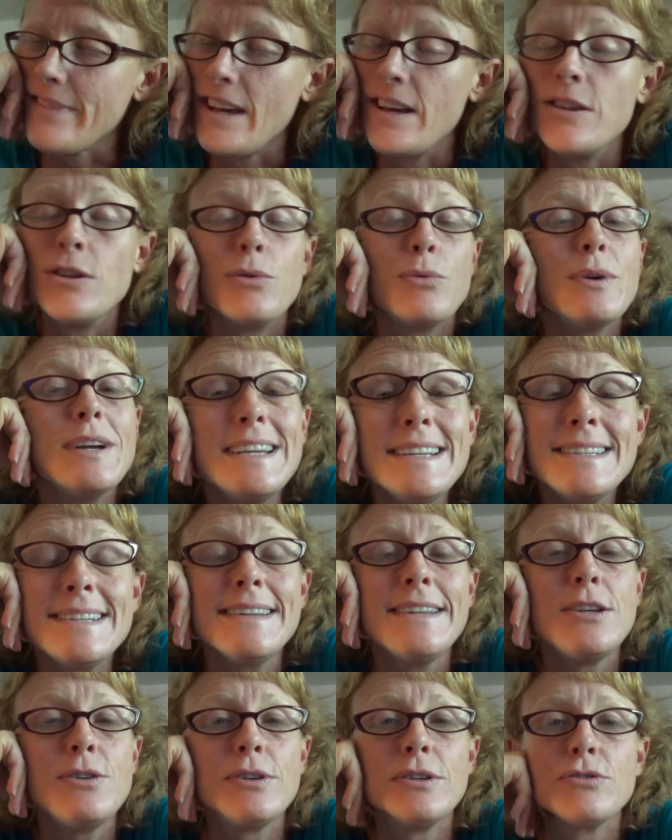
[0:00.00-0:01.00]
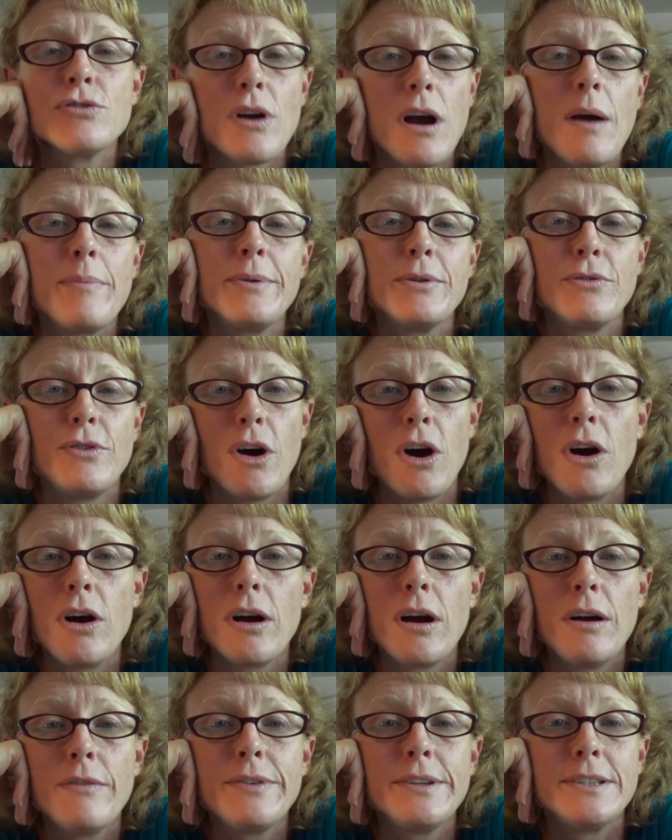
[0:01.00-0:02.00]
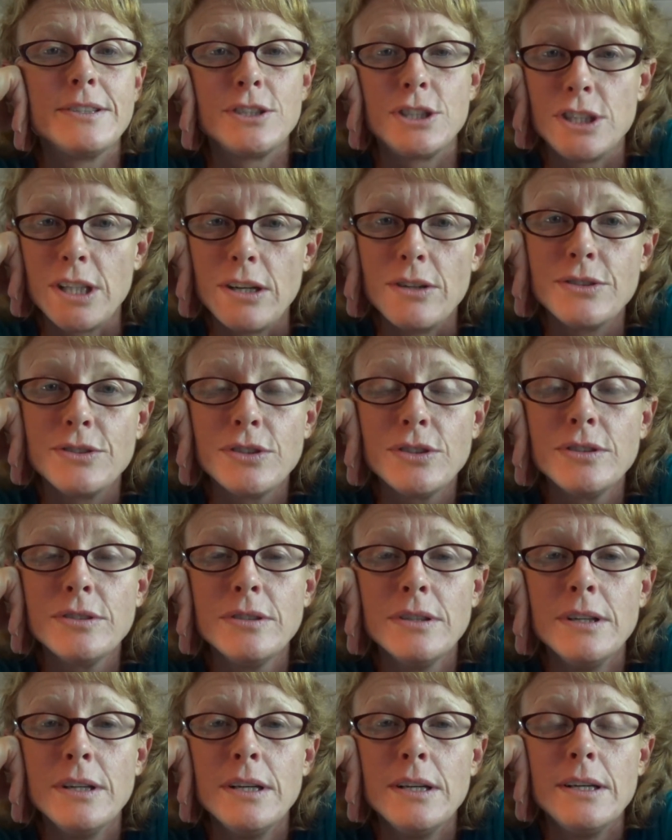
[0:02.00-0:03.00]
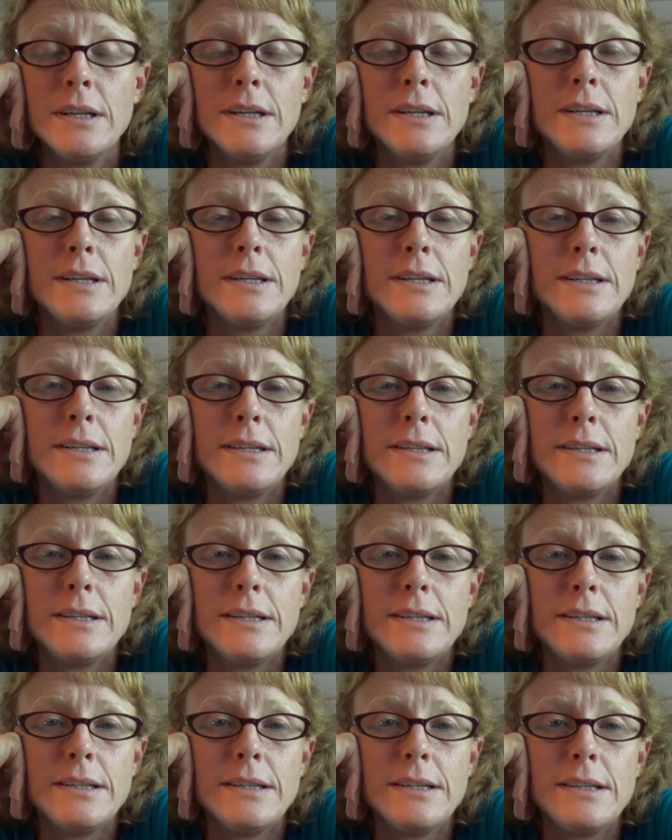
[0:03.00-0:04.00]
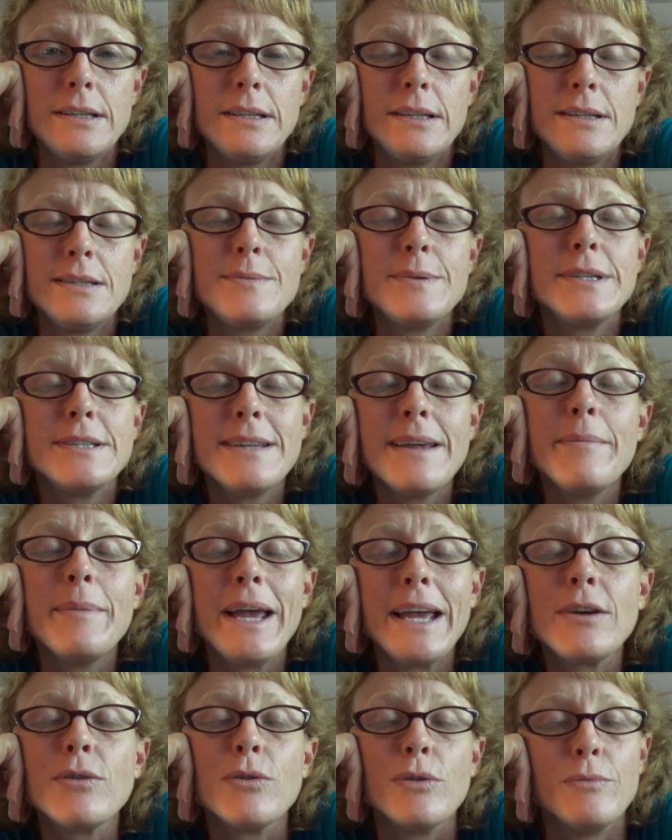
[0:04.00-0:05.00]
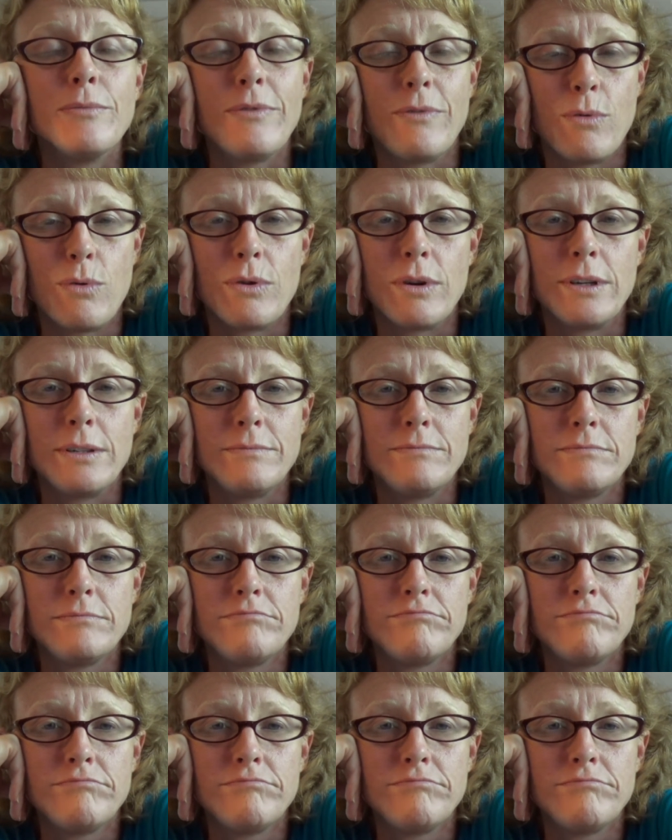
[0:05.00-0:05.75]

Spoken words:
The reason that you can drop your dog off at the shelter is because they make room for it.